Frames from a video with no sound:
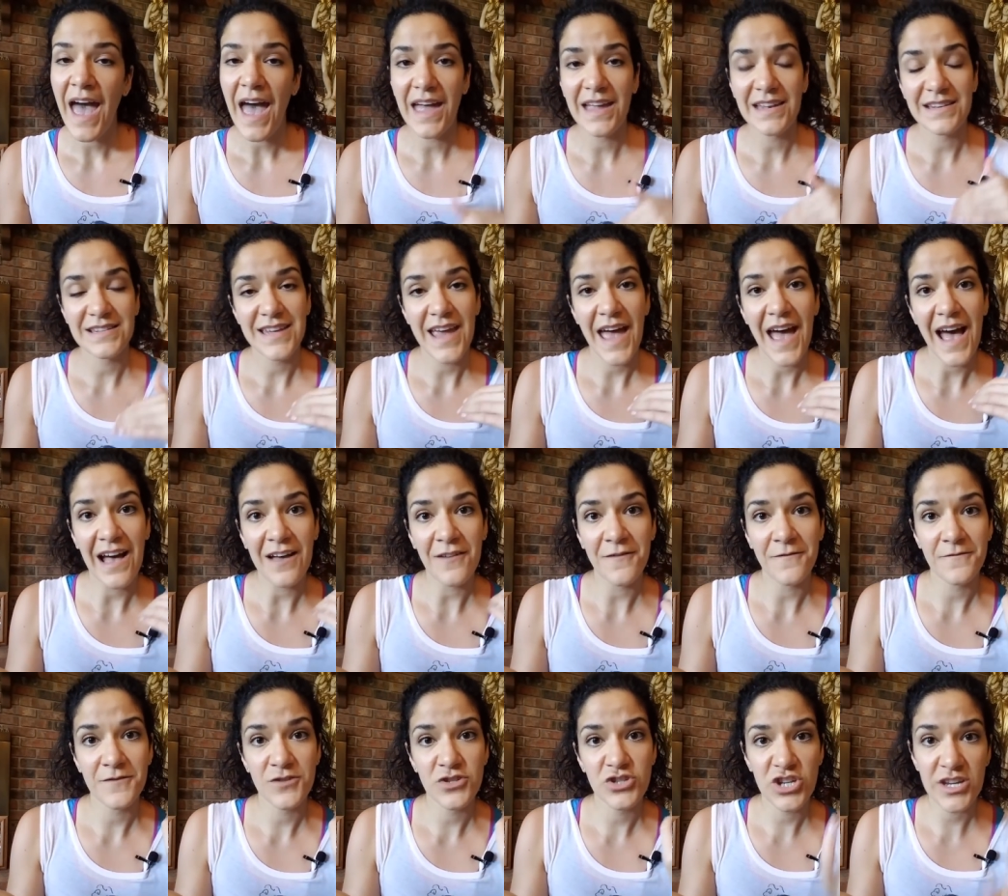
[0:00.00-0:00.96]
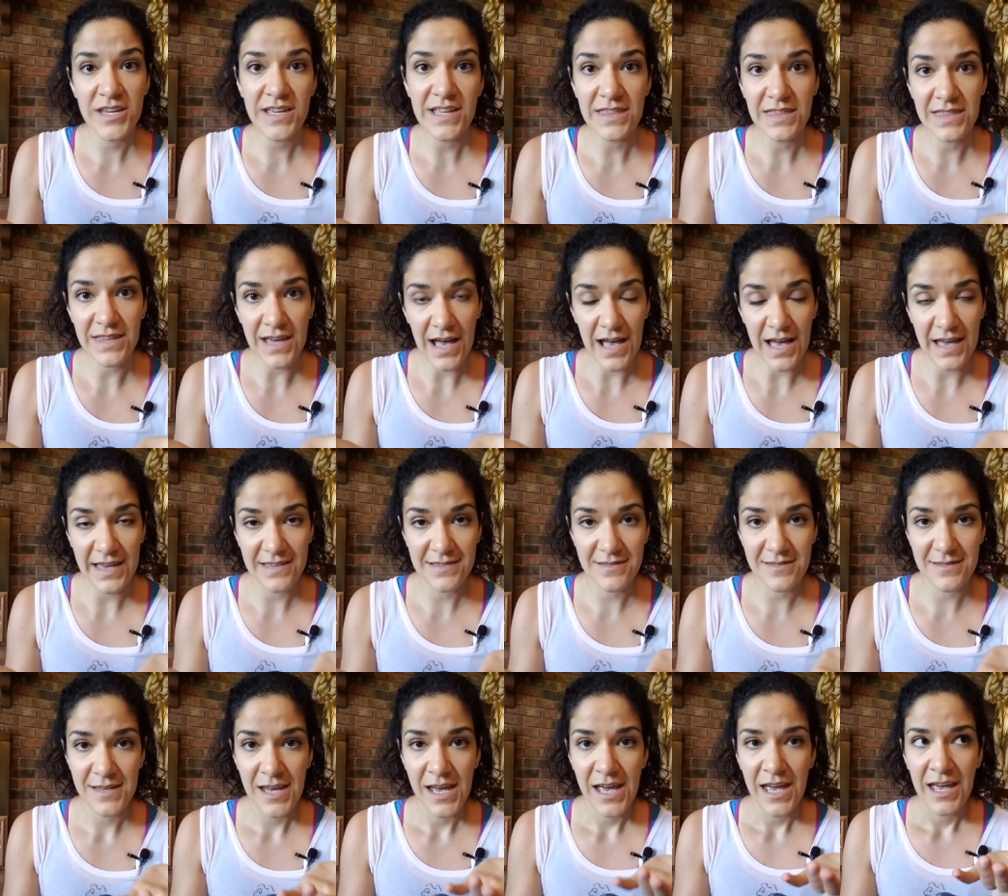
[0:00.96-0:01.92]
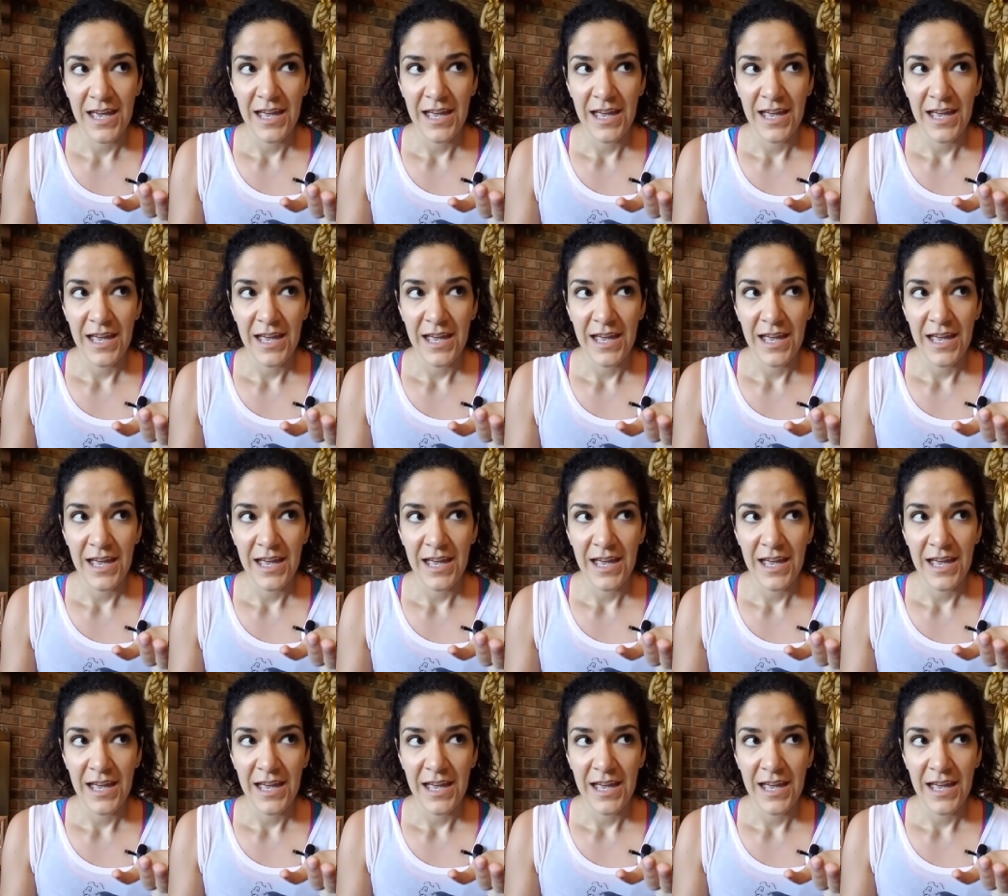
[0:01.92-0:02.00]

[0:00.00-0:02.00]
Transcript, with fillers: and half chicken thighs,